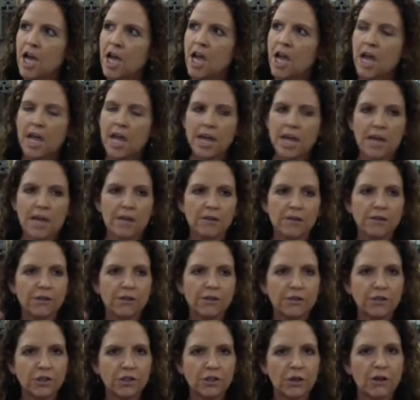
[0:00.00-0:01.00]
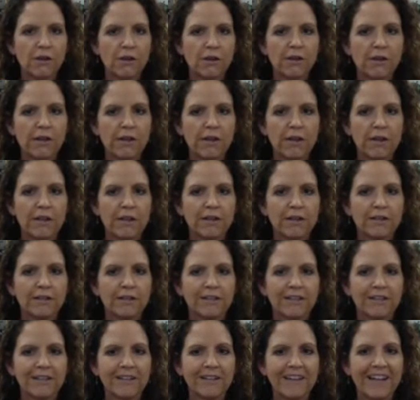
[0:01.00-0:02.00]
And the jar
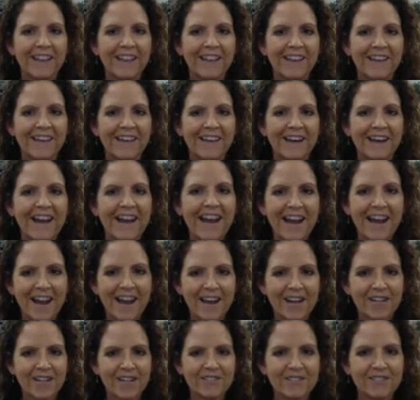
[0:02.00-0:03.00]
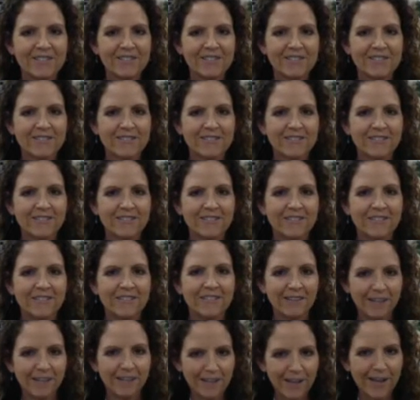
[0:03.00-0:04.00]
that has
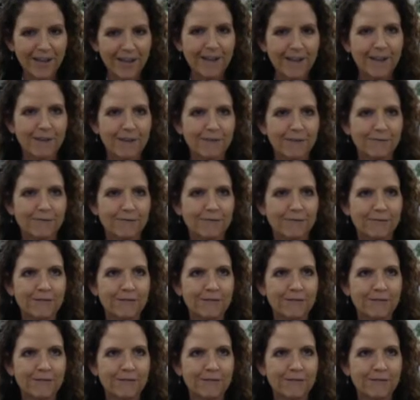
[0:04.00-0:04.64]
love,